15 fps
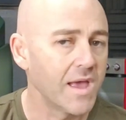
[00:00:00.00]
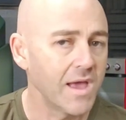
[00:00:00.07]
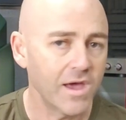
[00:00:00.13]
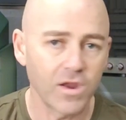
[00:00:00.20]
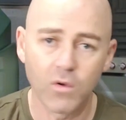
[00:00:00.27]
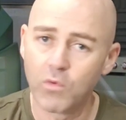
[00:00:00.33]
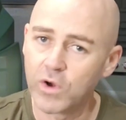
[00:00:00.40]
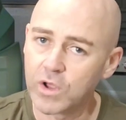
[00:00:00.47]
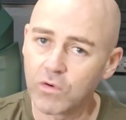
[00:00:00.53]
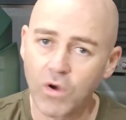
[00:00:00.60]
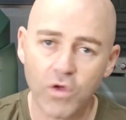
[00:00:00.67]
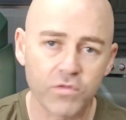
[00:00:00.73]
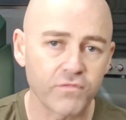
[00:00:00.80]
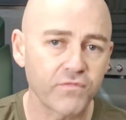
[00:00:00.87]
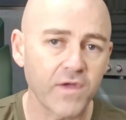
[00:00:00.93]
and I want to
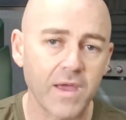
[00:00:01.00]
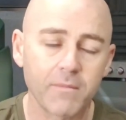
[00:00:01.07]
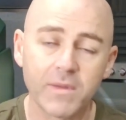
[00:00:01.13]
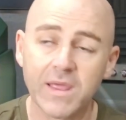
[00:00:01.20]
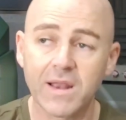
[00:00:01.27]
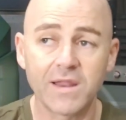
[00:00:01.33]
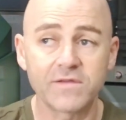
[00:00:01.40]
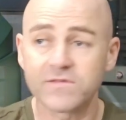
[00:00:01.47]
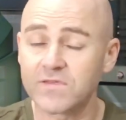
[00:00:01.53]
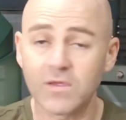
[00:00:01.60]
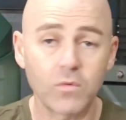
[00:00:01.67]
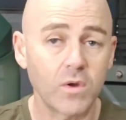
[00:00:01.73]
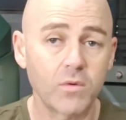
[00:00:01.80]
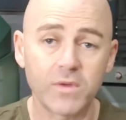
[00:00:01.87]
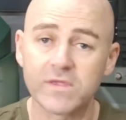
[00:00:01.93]
grow the family, and let's see
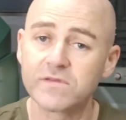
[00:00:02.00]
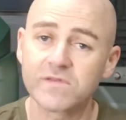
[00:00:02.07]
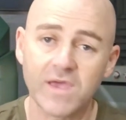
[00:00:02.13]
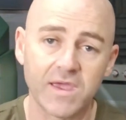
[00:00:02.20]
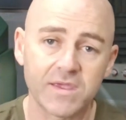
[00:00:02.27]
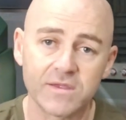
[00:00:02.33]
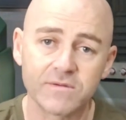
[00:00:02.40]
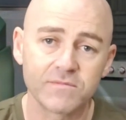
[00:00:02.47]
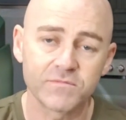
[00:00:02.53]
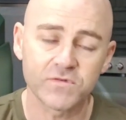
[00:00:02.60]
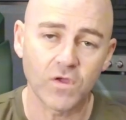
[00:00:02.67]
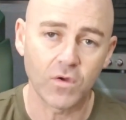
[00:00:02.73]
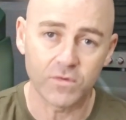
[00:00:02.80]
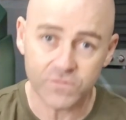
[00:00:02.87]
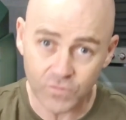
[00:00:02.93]
where we can take it.
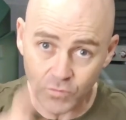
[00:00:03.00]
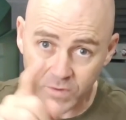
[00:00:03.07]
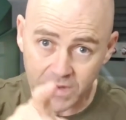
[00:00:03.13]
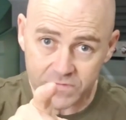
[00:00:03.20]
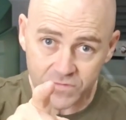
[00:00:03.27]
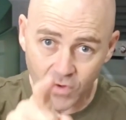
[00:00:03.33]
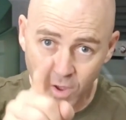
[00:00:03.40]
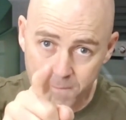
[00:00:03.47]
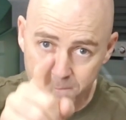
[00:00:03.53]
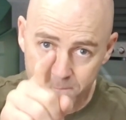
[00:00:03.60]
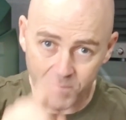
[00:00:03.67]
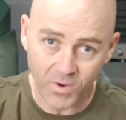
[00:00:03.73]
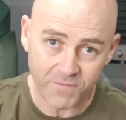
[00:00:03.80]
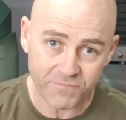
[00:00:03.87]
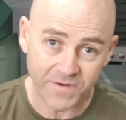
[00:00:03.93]
So until next time,
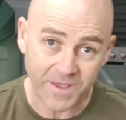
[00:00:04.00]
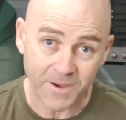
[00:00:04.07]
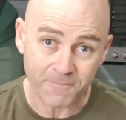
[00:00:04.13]
bye for now.